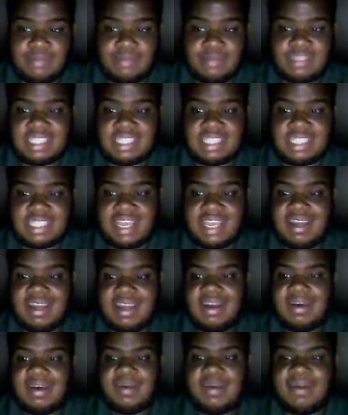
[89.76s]
are much
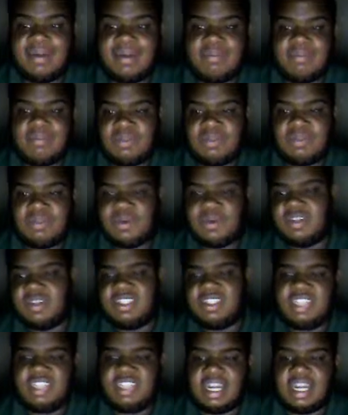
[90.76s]
more
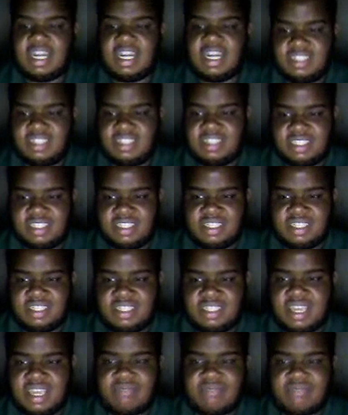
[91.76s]
challenging and much
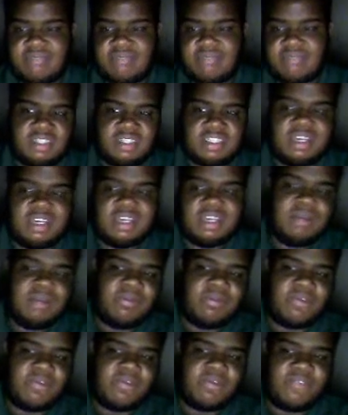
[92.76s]
more fun, and they
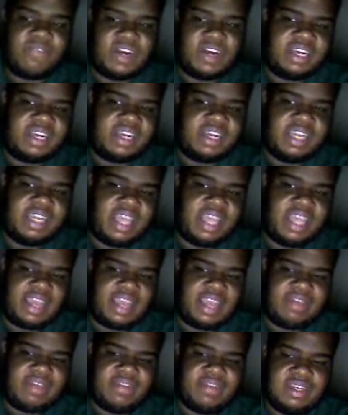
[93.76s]
have
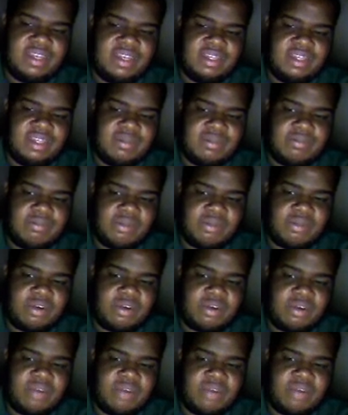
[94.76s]
more
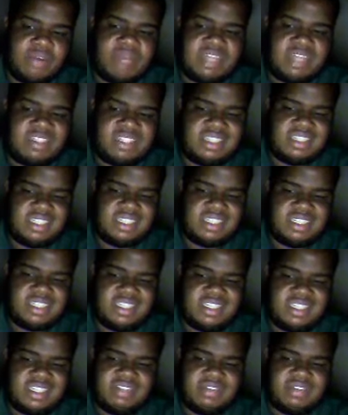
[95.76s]
imagination and
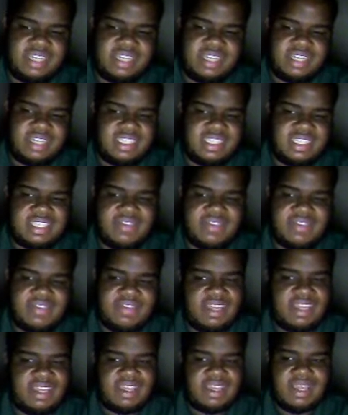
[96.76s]
creativity.
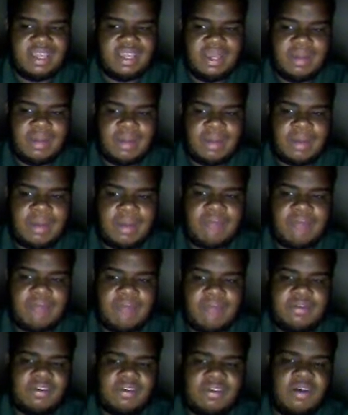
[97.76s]
I won't go
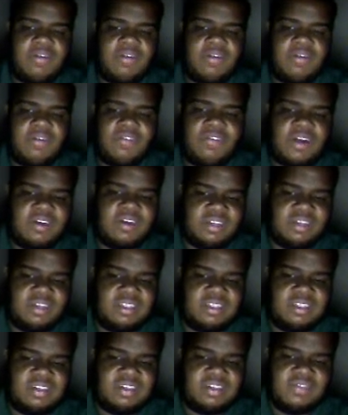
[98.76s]
far into the
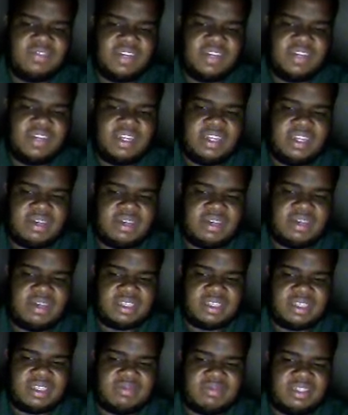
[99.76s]
video because I'm going to say
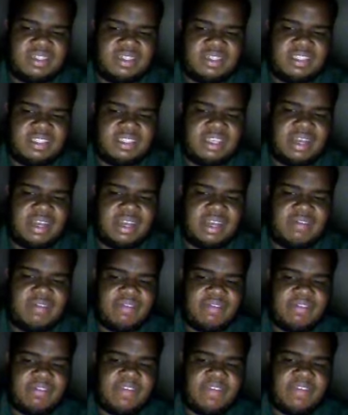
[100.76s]
that for my video
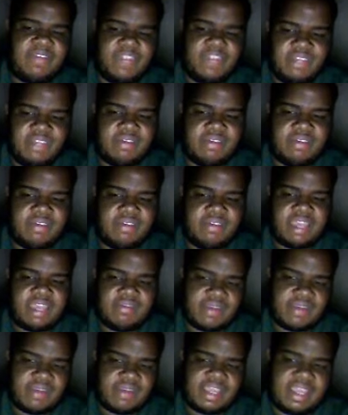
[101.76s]
game rant,
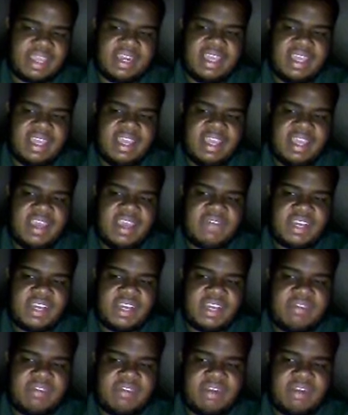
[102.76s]
if I can write my
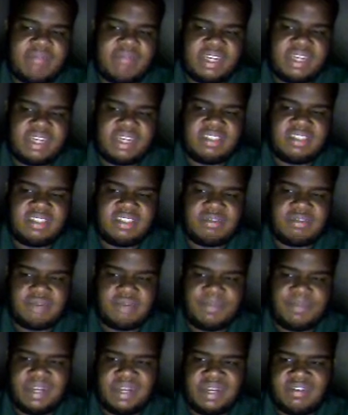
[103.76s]
script and
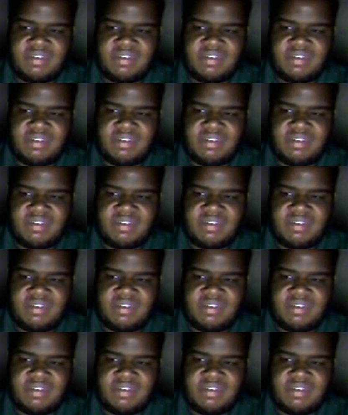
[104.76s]
everything.